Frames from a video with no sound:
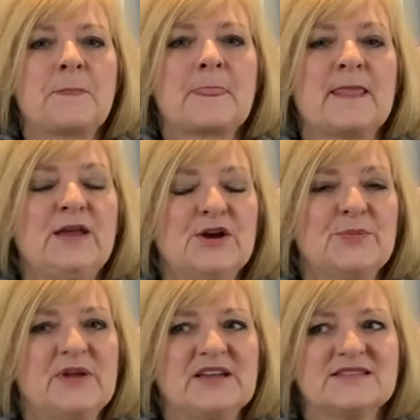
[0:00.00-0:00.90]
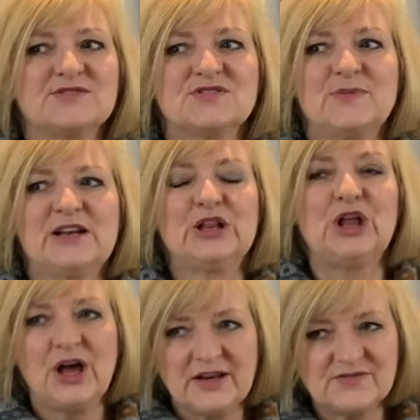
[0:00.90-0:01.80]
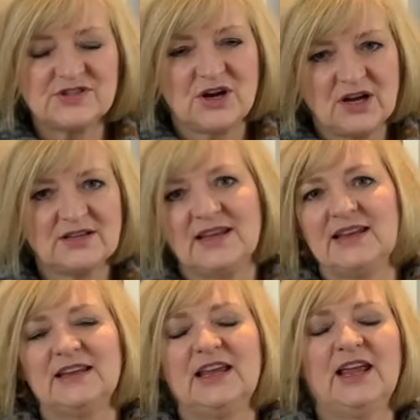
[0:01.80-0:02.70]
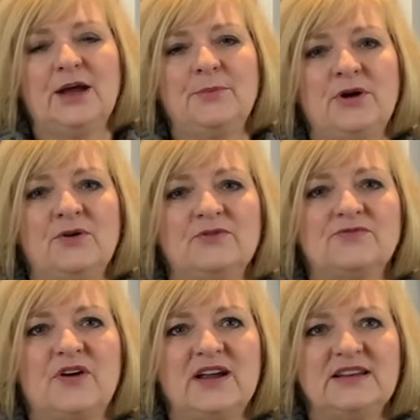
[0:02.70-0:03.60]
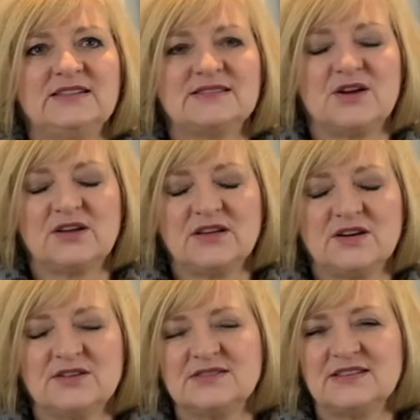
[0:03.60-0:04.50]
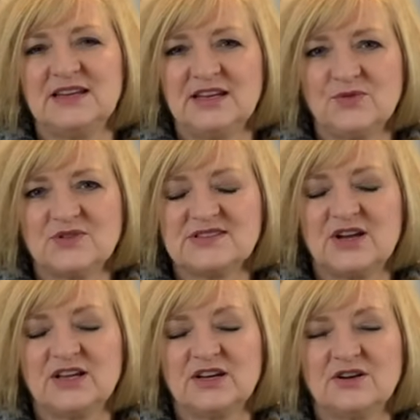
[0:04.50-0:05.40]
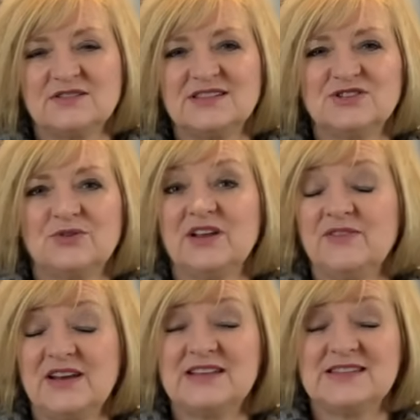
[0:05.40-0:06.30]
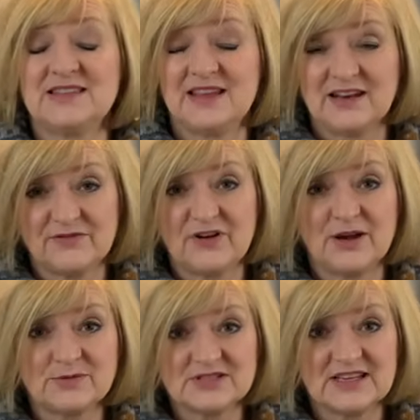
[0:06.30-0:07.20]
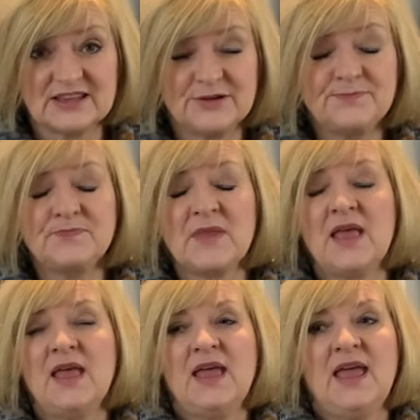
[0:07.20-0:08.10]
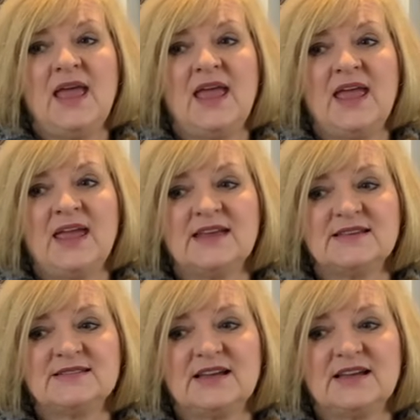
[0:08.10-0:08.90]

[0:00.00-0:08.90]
here because there's been a lot of talk lately about finding sock yarns and knitting with sock yarns that don't have any synthetic fibers in them. And